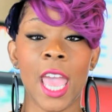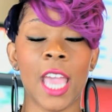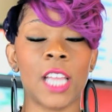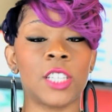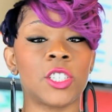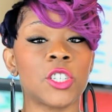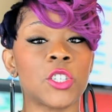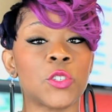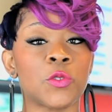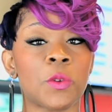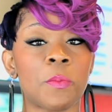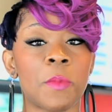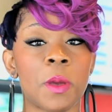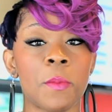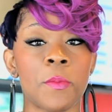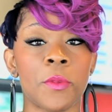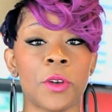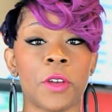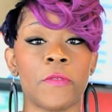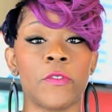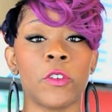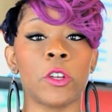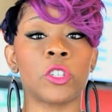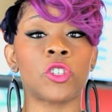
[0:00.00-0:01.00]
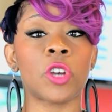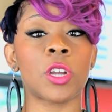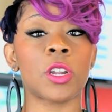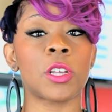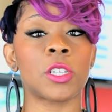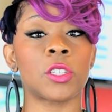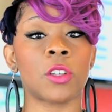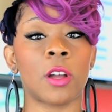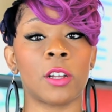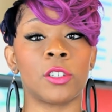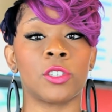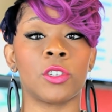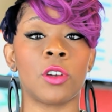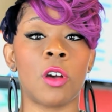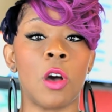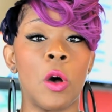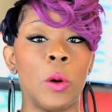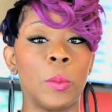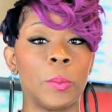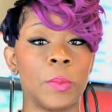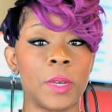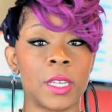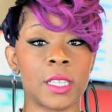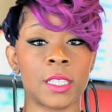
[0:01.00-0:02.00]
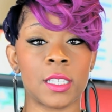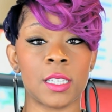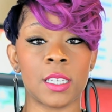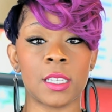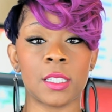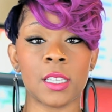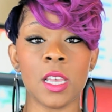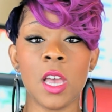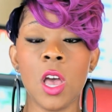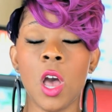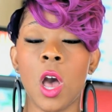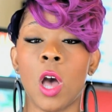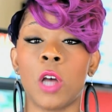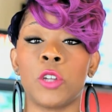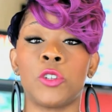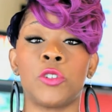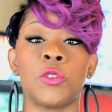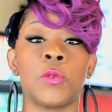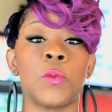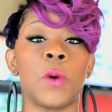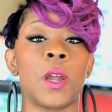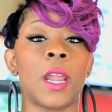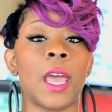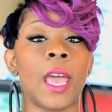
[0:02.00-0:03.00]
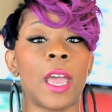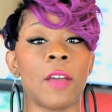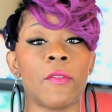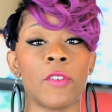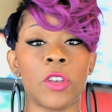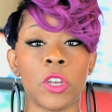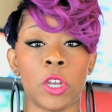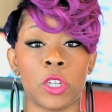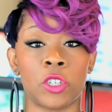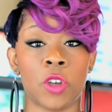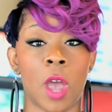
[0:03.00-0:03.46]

And just remember, if you're trying to start your own business or do whatever you're